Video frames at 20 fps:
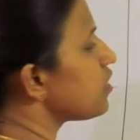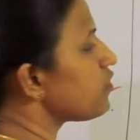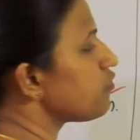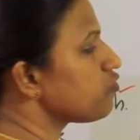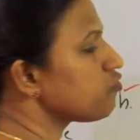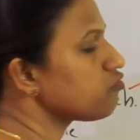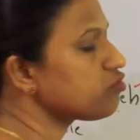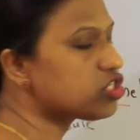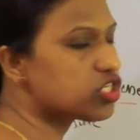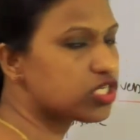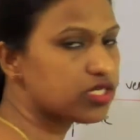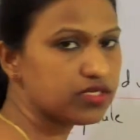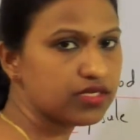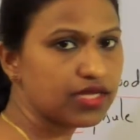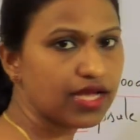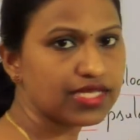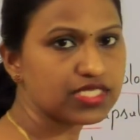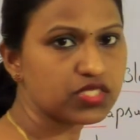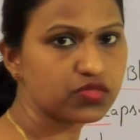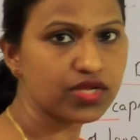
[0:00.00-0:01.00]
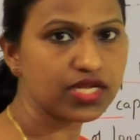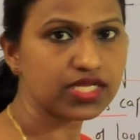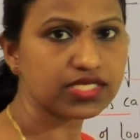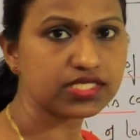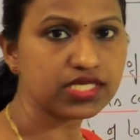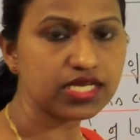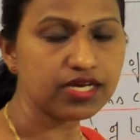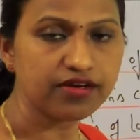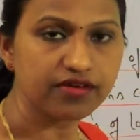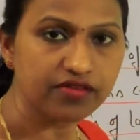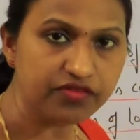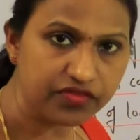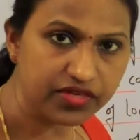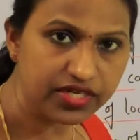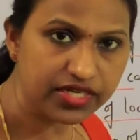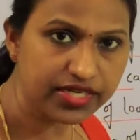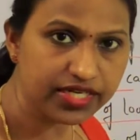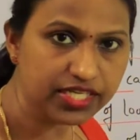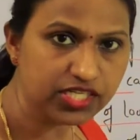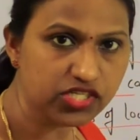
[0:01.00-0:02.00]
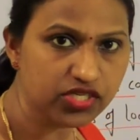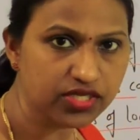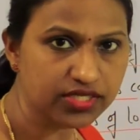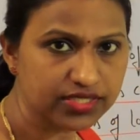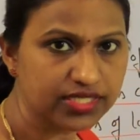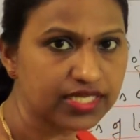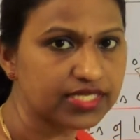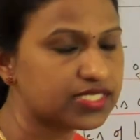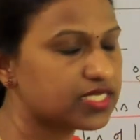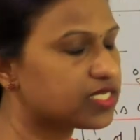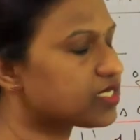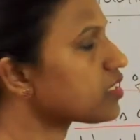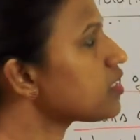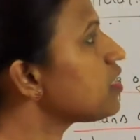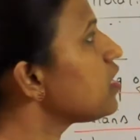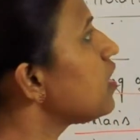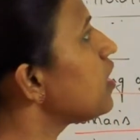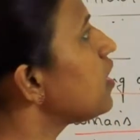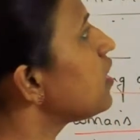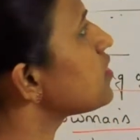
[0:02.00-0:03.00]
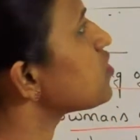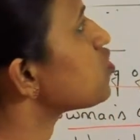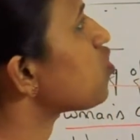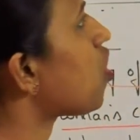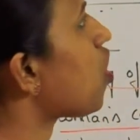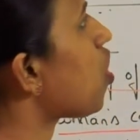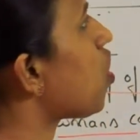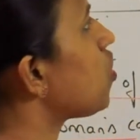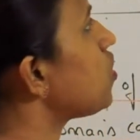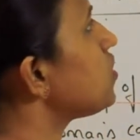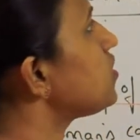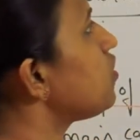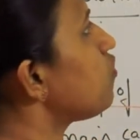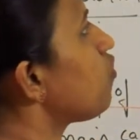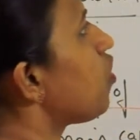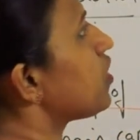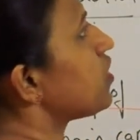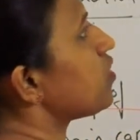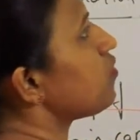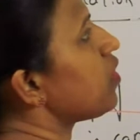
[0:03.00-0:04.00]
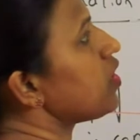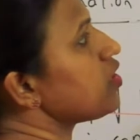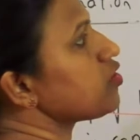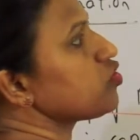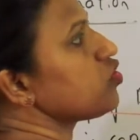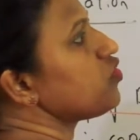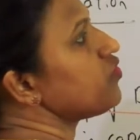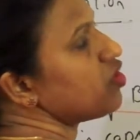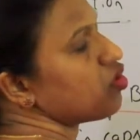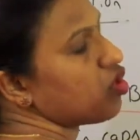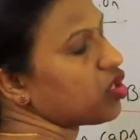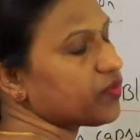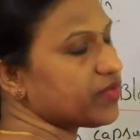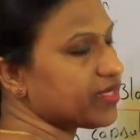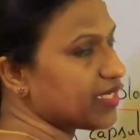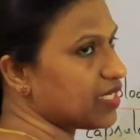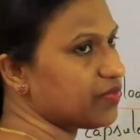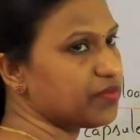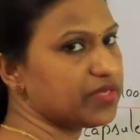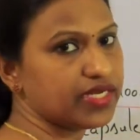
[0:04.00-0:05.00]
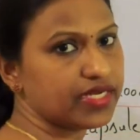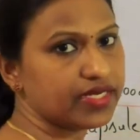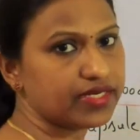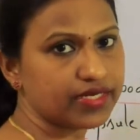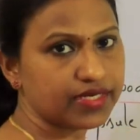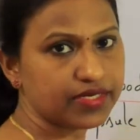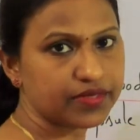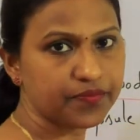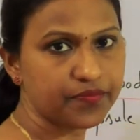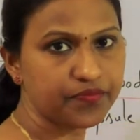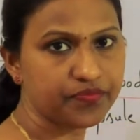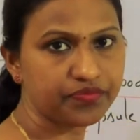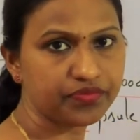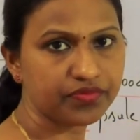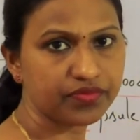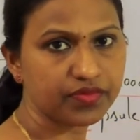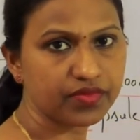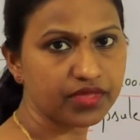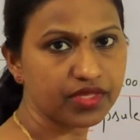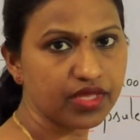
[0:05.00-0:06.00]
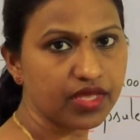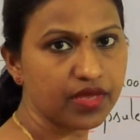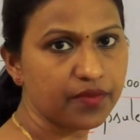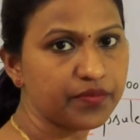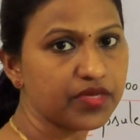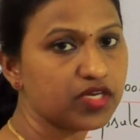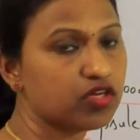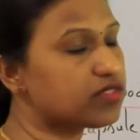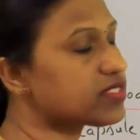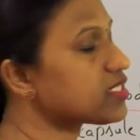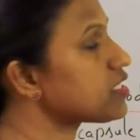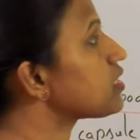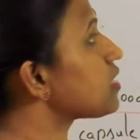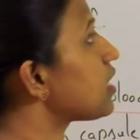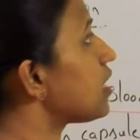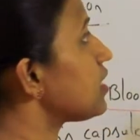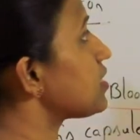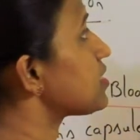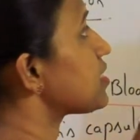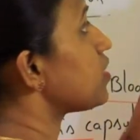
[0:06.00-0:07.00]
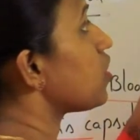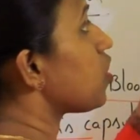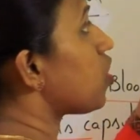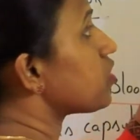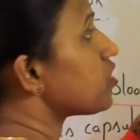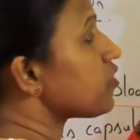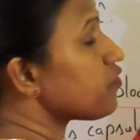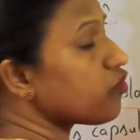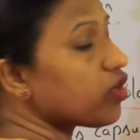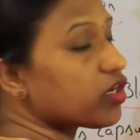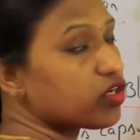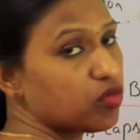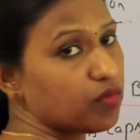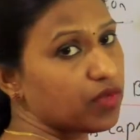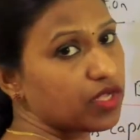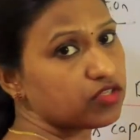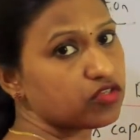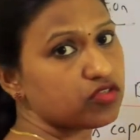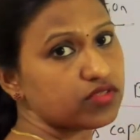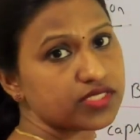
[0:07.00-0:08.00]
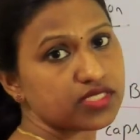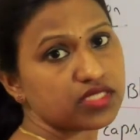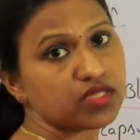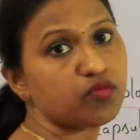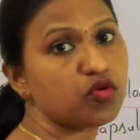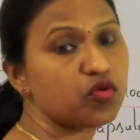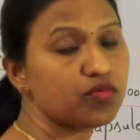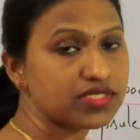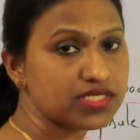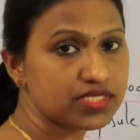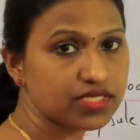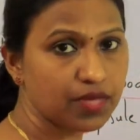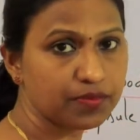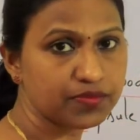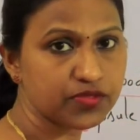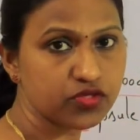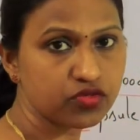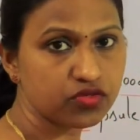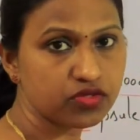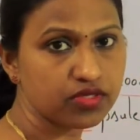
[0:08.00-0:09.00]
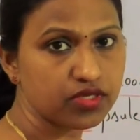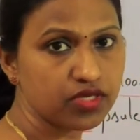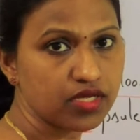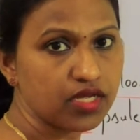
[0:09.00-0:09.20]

diffusion as well as the filtration. That's it. So all the water molecule will not be eliminated because it collects lot of water molecules in the Bowman's capsule.